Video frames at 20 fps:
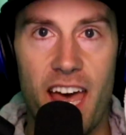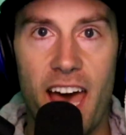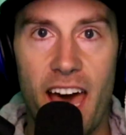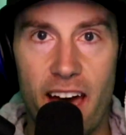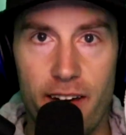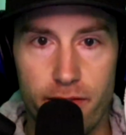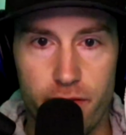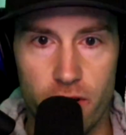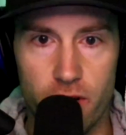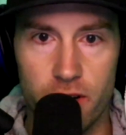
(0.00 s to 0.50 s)

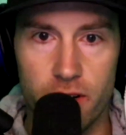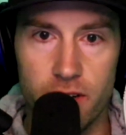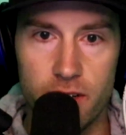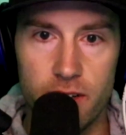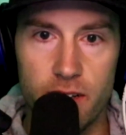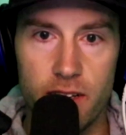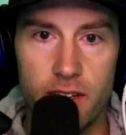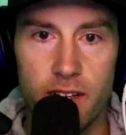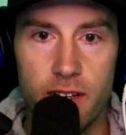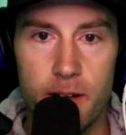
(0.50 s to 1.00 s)
ever.
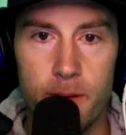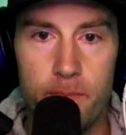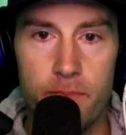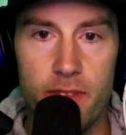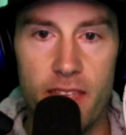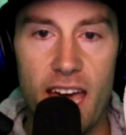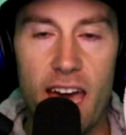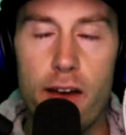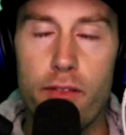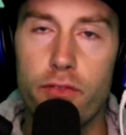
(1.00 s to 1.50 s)

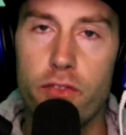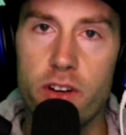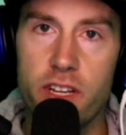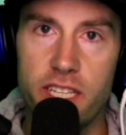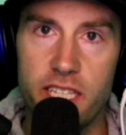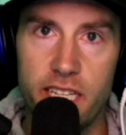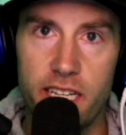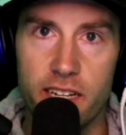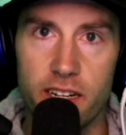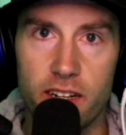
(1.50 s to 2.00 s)
Every
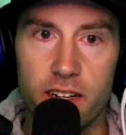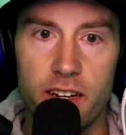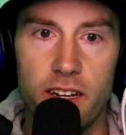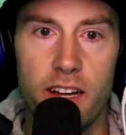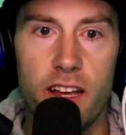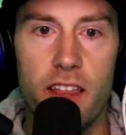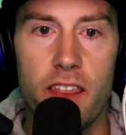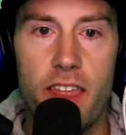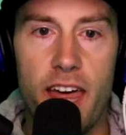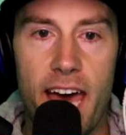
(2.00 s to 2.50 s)
year,
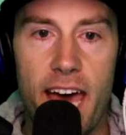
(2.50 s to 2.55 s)
the